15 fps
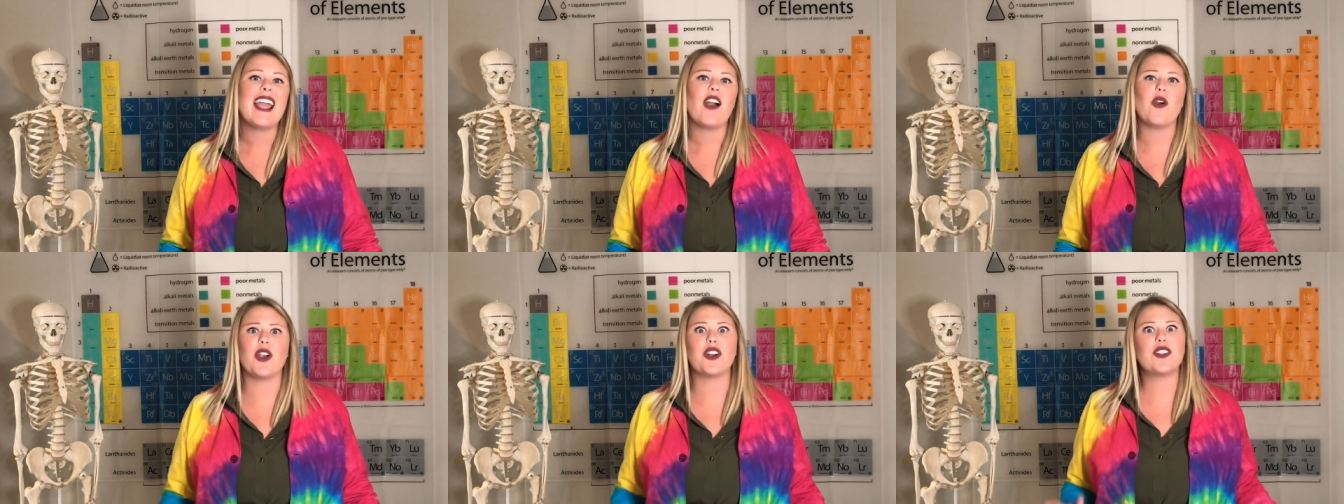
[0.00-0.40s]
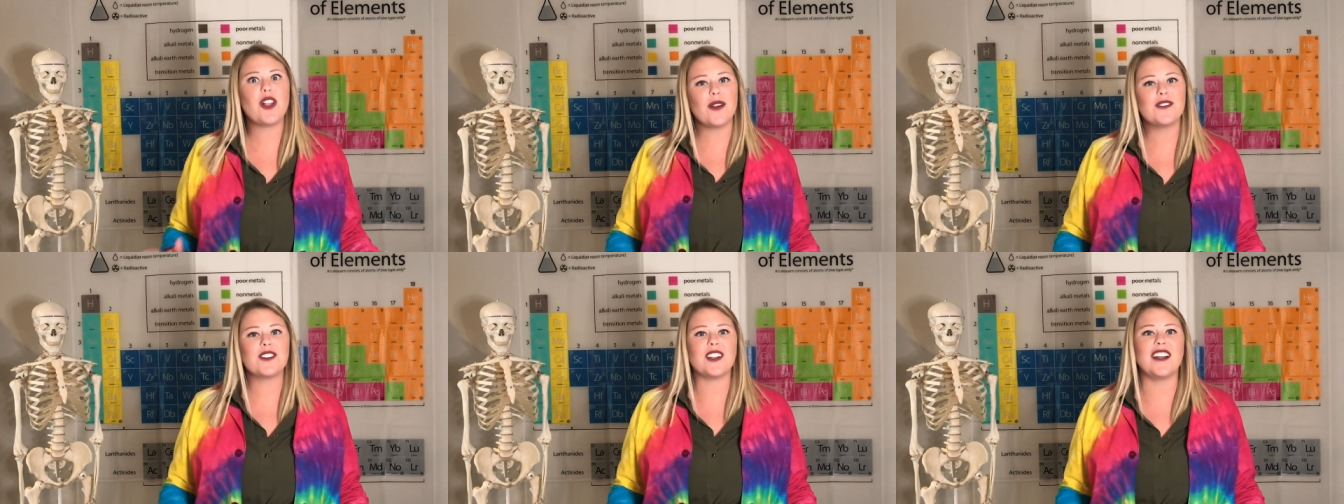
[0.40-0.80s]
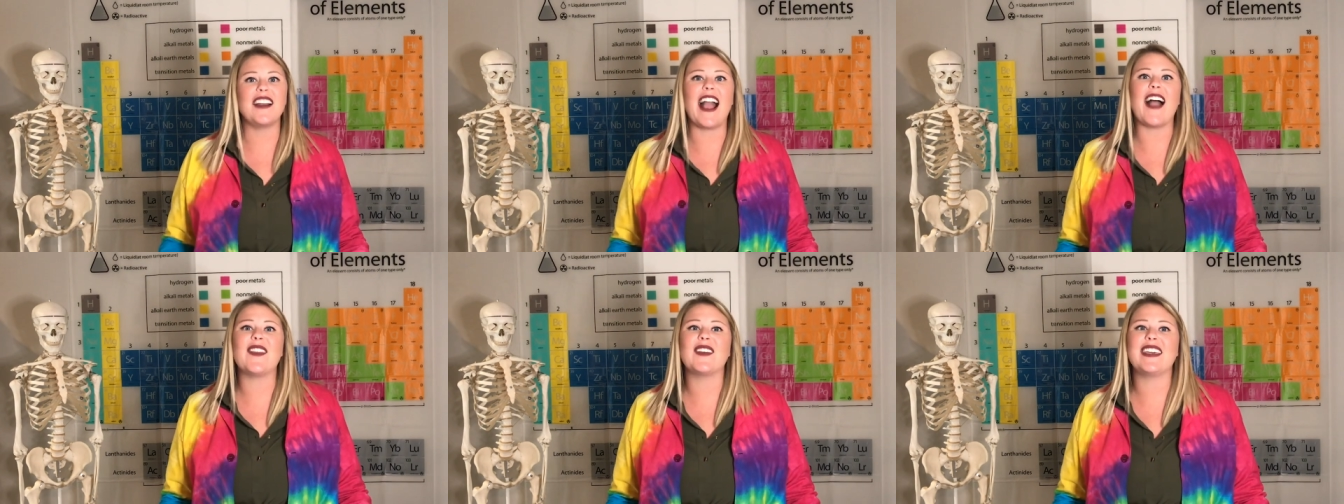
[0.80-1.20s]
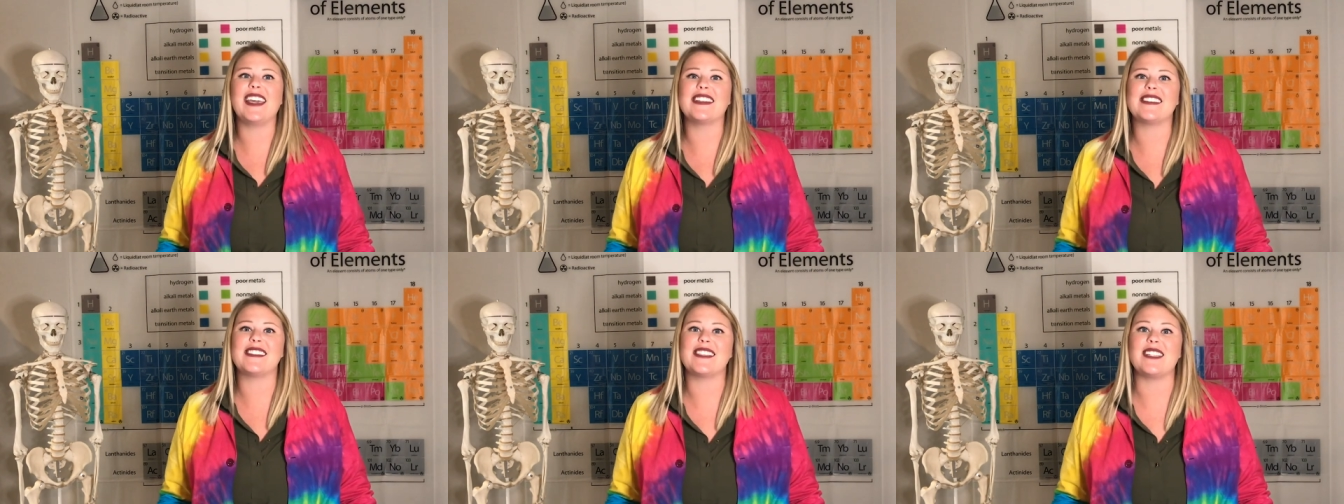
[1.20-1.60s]
or enclosure at the
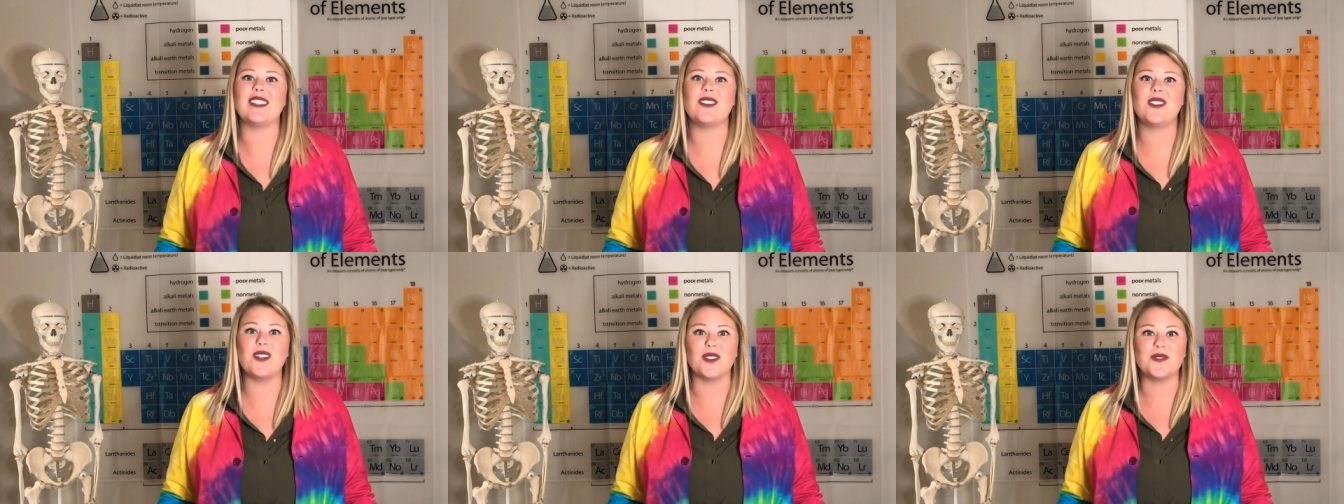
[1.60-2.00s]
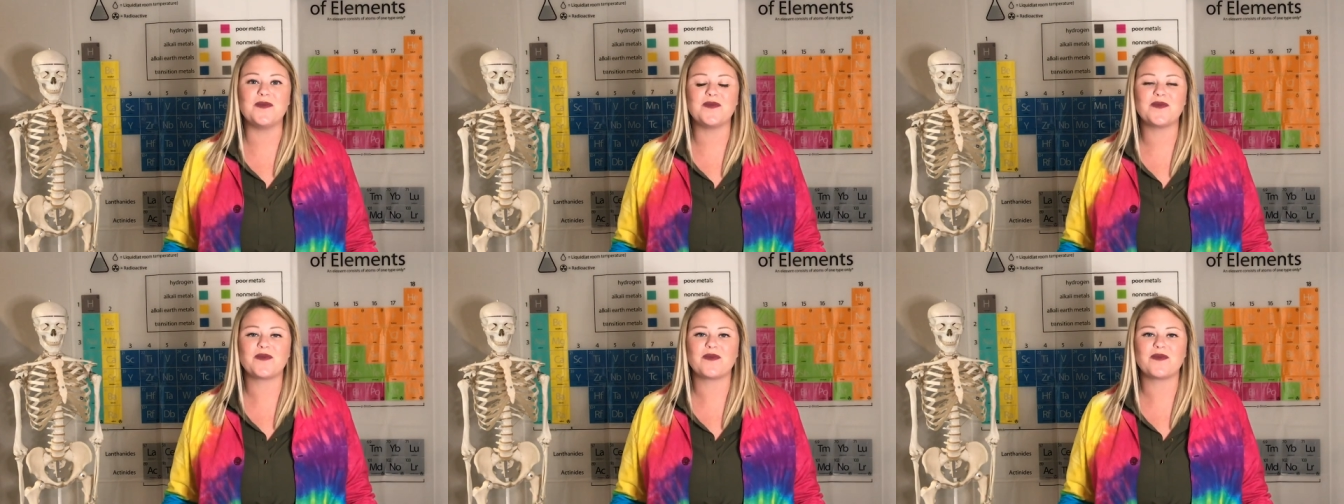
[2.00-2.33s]
Kansas City Zoo.